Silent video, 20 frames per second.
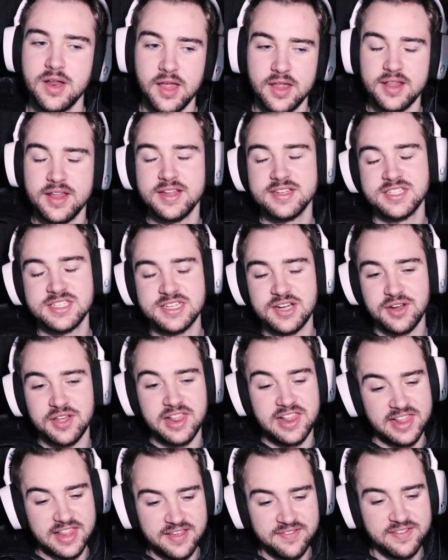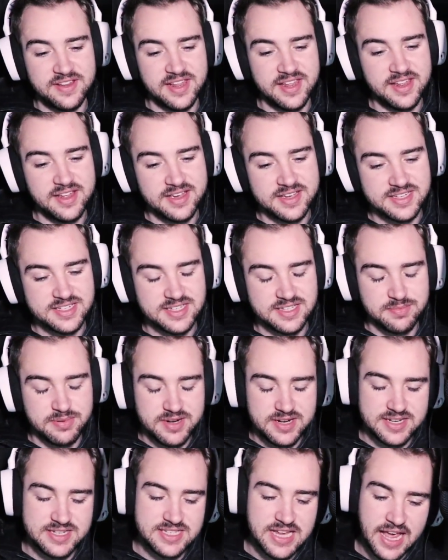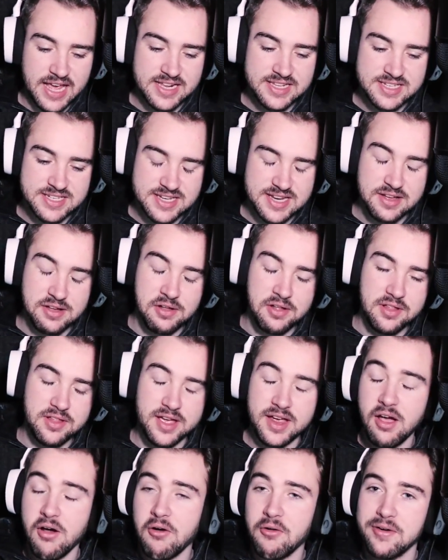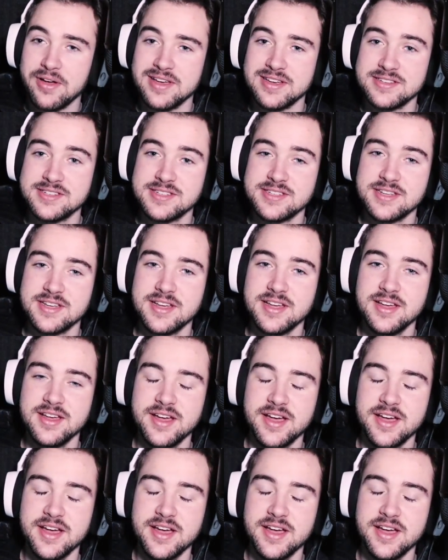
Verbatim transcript: not necessarily lifting because it's pretty sad still, like always.